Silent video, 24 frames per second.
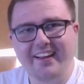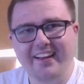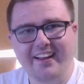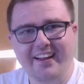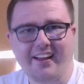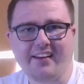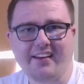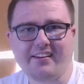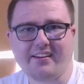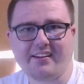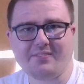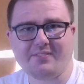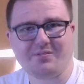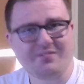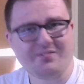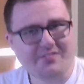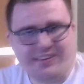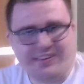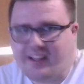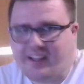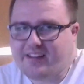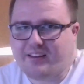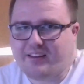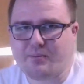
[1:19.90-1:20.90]
and um,
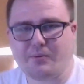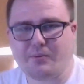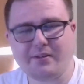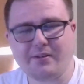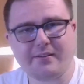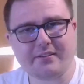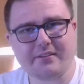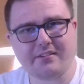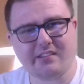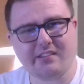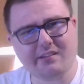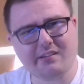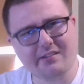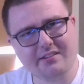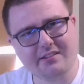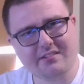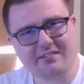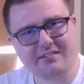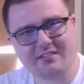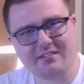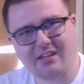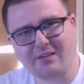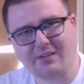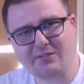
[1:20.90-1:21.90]
yeah, that's pretty much the story: of
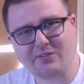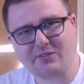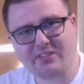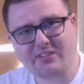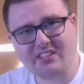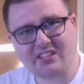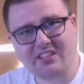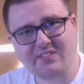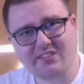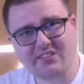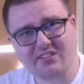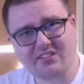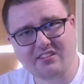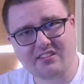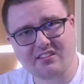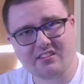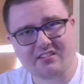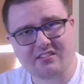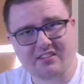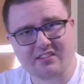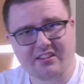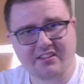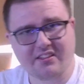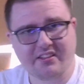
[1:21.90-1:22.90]
Dom doing evil shit to
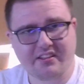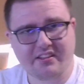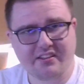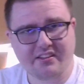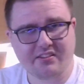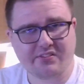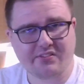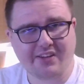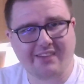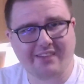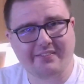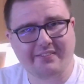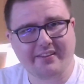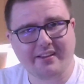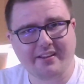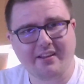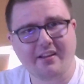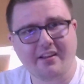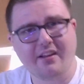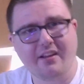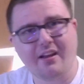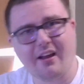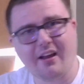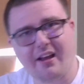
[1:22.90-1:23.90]
try to get his family,
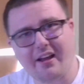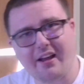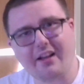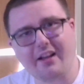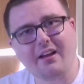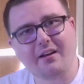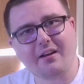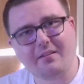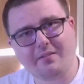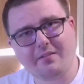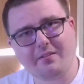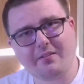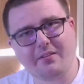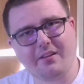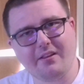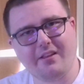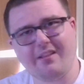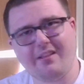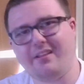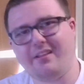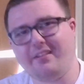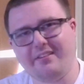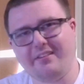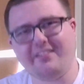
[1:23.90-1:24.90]

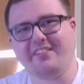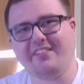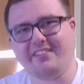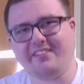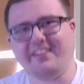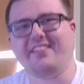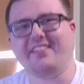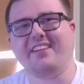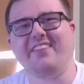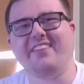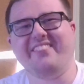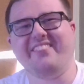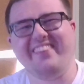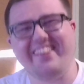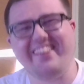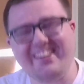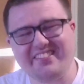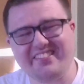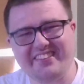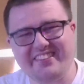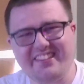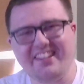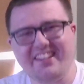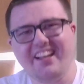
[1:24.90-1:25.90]
his legit
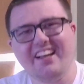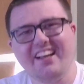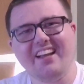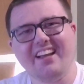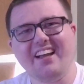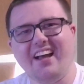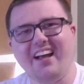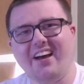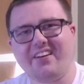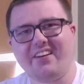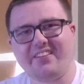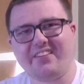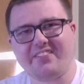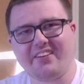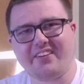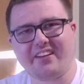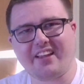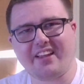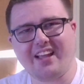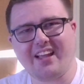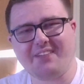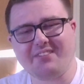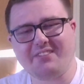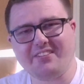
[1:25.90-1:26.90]
family, out of uh,
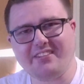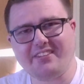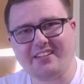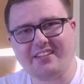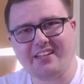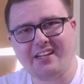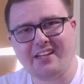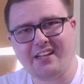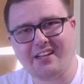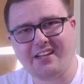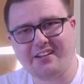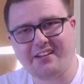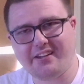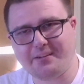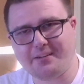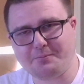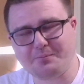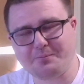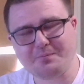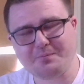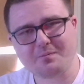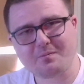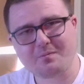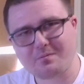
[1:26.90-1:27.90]
captivity. And
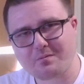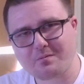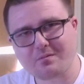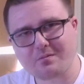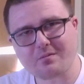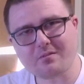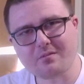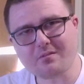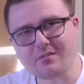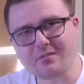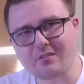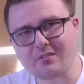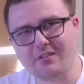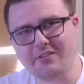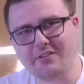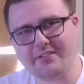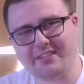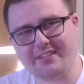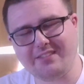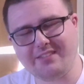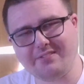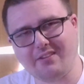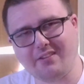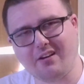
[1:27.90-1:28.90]
um, the
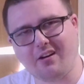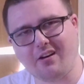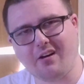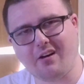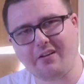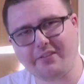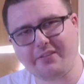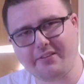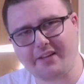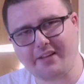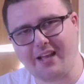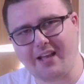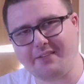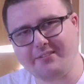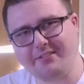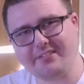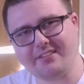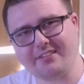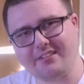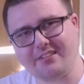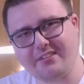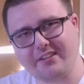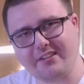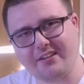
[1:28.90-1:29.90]
team, all every
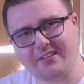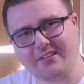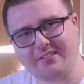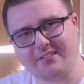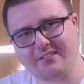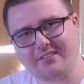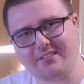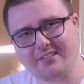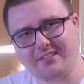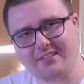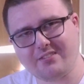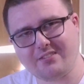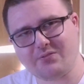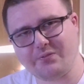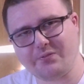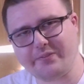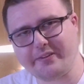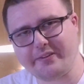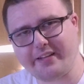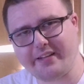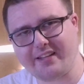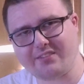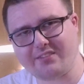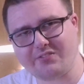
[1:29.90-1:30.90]
single characters in this from the
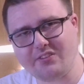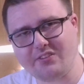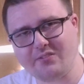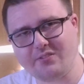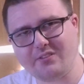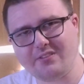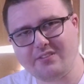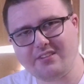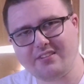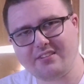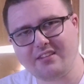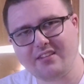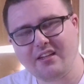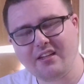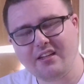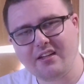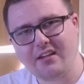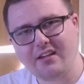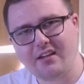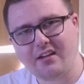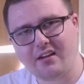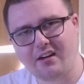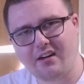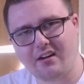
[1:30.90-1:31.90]
last few movies,
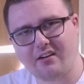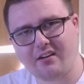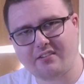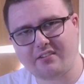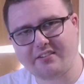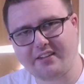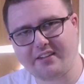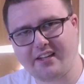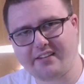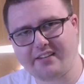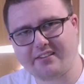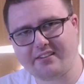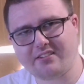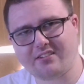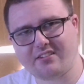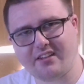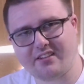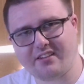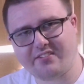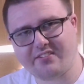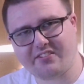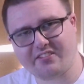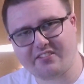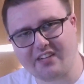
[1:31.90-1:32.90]
are together trying
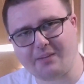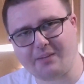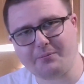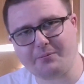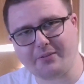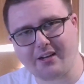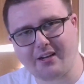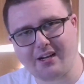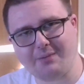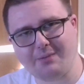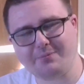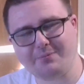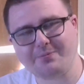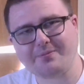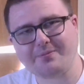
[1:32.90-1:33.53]
to stop Dom.